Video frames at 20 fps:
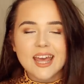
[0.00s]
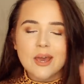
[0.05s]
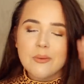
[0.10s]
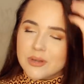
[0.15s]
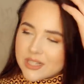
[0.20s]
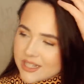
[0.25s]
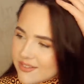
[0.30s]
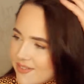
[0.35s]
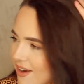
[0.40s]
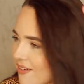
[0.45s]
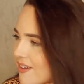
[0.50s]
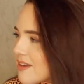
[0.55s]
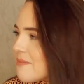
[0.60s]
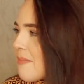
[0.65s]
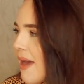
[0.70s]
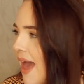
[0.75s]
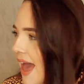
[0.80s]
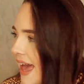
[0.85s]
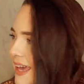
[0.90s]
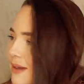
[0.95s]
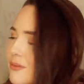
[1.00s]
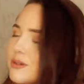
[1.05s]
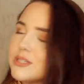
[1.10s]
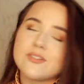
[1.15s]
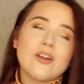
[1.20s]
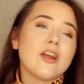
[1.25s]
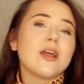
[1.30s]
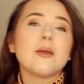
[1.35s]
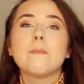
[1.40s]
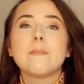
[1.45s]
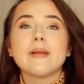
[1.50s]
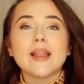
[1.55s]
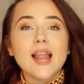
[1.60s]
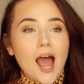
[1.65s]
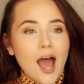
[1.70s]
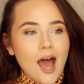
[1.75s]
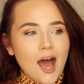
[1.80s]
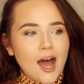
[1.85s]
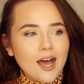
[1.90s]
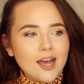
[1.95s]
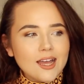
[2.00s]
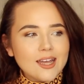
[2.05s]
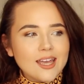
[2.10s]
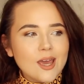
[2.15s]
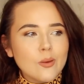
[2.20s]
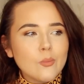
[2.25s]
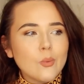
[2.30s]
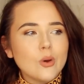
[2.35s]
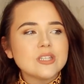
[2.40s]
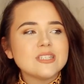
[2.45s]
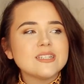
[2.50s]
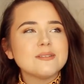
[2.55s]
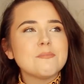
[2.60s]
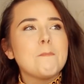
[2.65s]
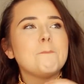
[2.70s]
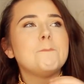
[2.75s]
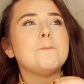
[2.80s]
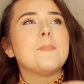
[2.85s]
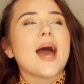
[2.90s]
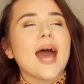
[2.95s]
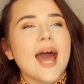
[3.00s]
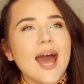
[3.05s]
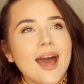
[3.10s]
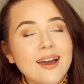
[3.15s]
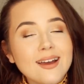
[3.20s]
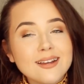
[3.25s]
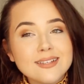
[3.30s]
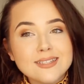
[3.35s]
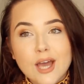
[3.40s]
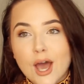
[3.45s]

It was very meh. It was very blah. It wasn't bad.